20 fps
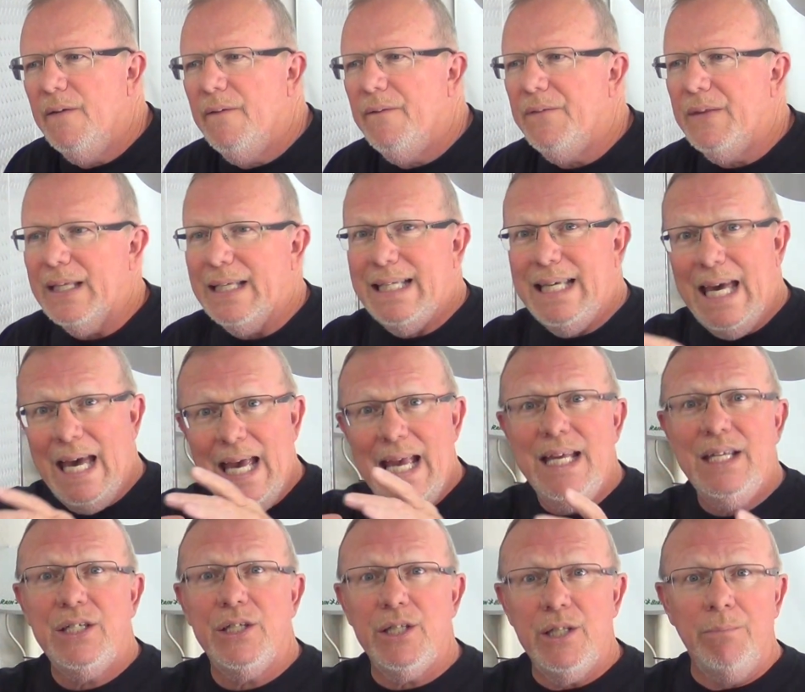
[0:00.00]
the
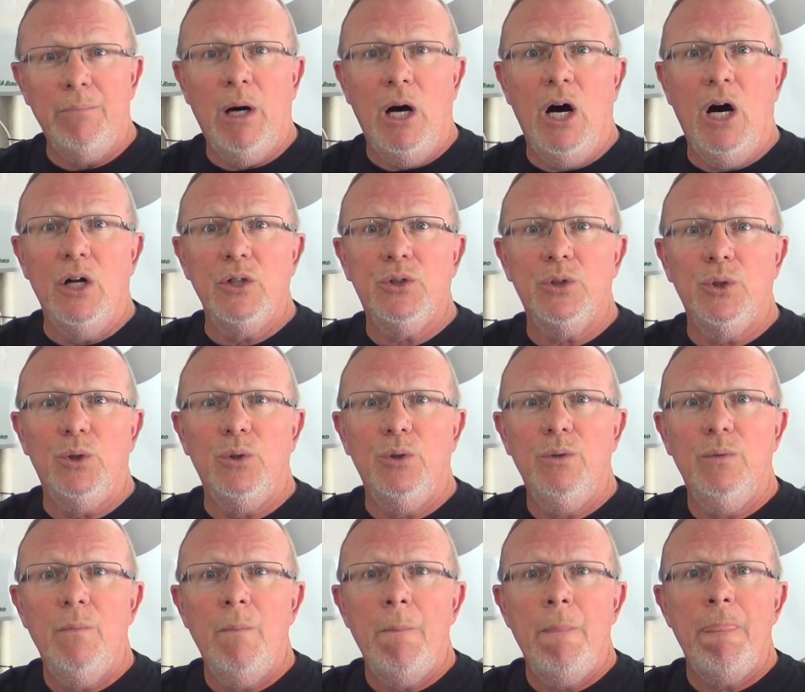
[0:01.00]
case of the module
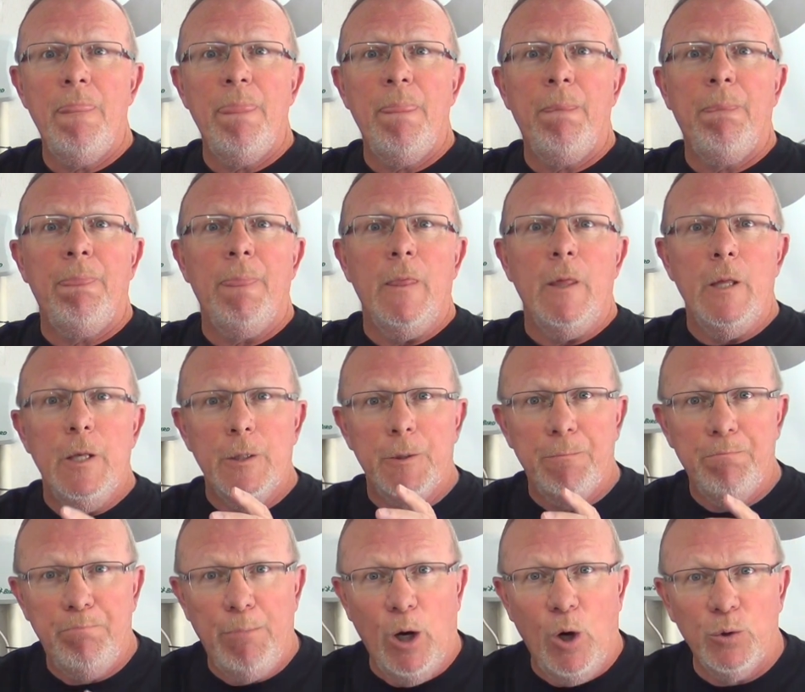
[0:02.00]
is
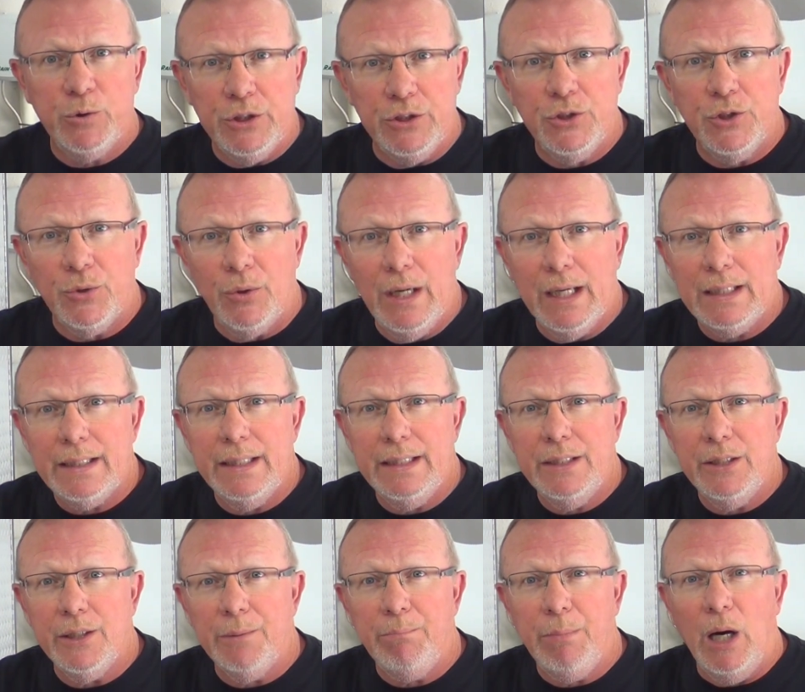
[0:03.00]
bolted directly
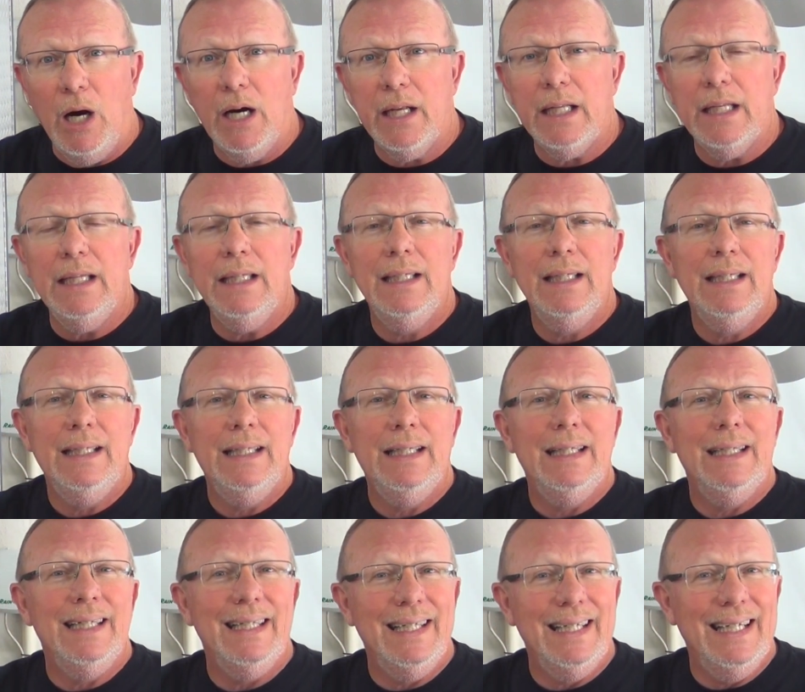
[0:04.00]
to the body,
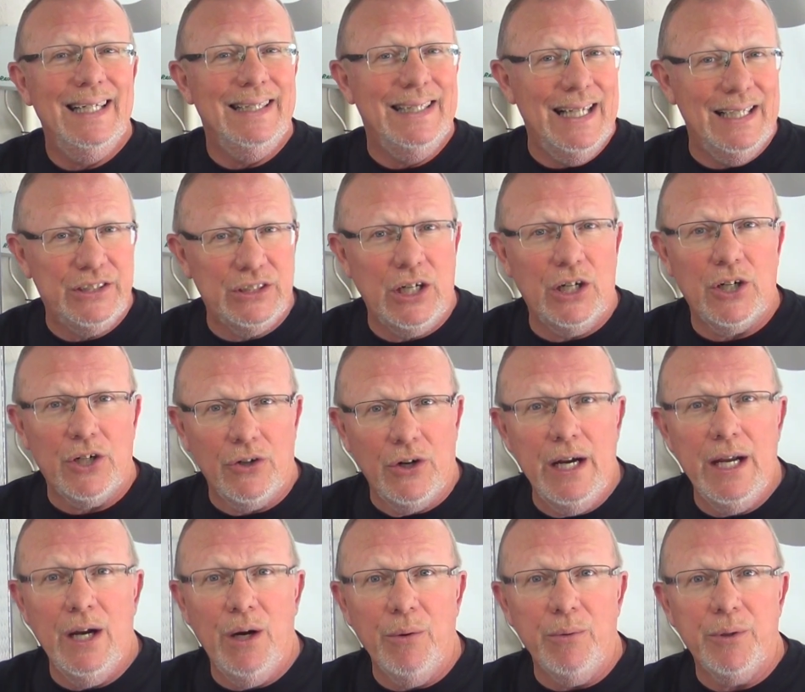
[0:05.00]
and that's our
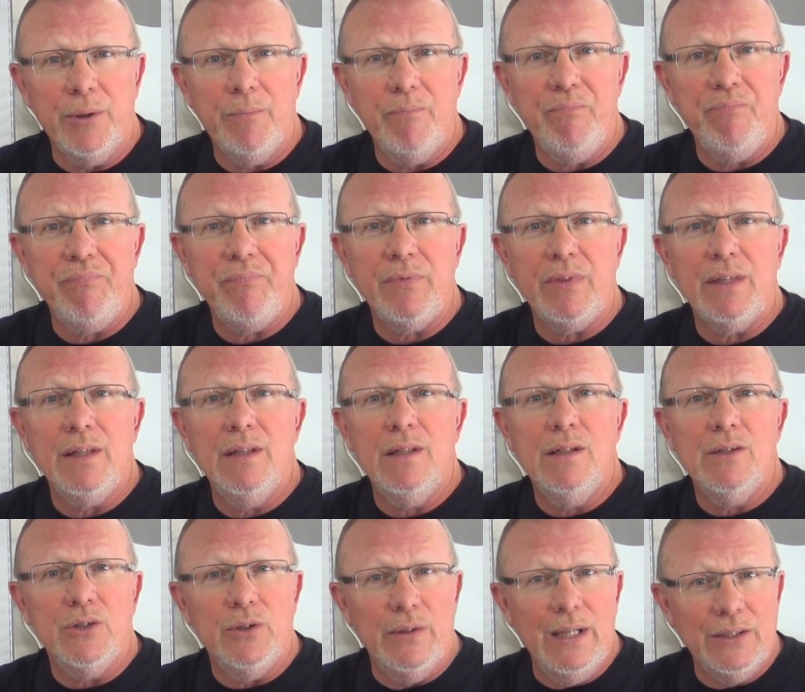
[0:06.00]
ground.
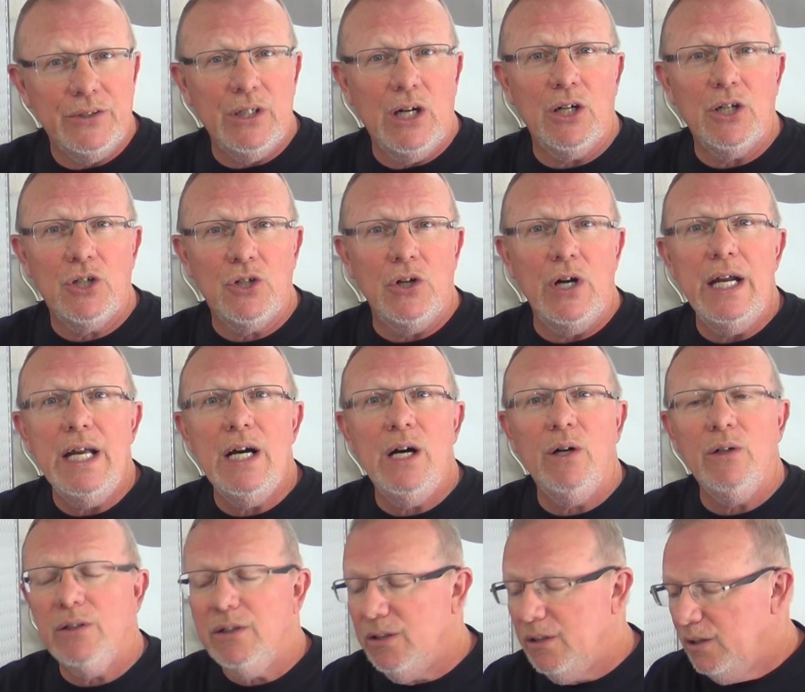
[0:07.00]
So that's our
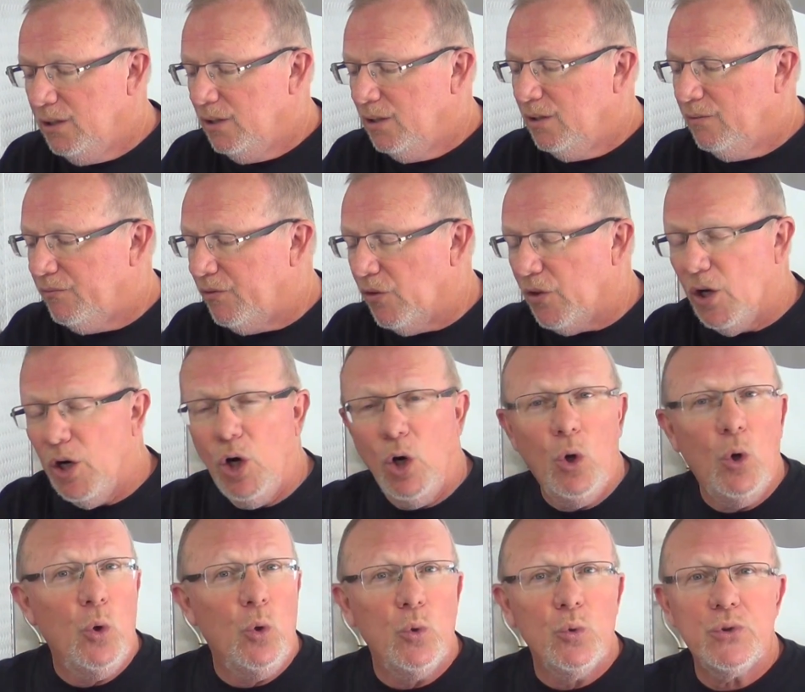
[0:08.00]
ground for the
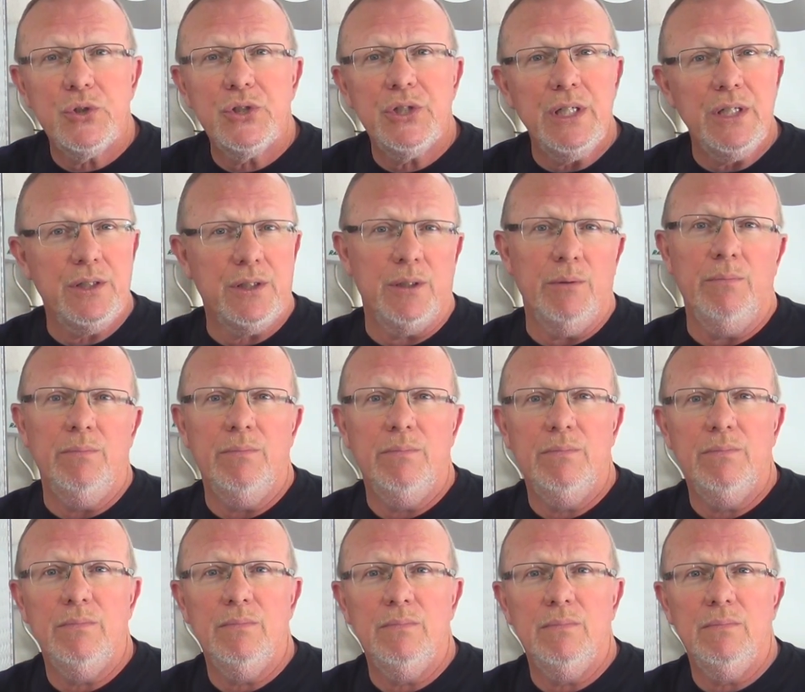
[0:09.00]
whole system.
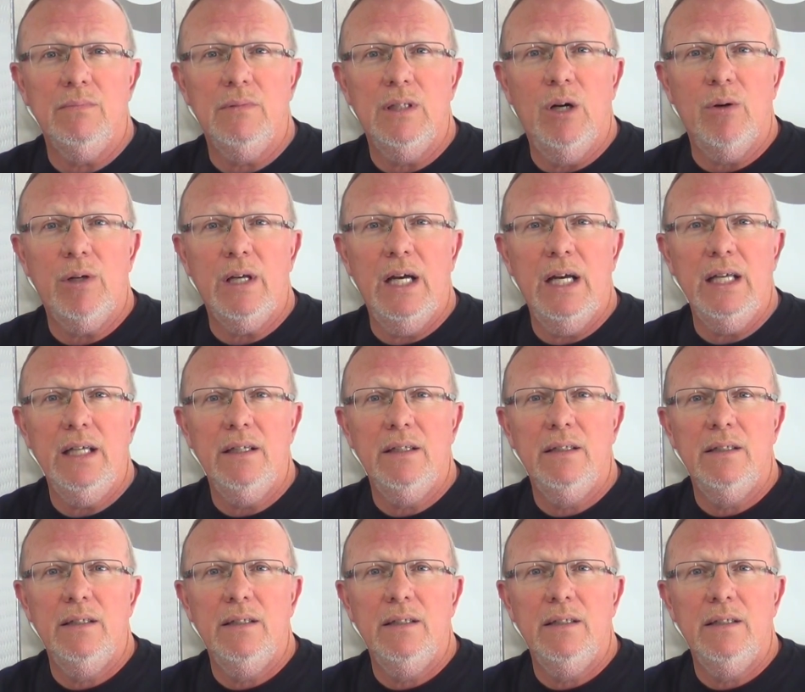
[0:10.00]
Okay,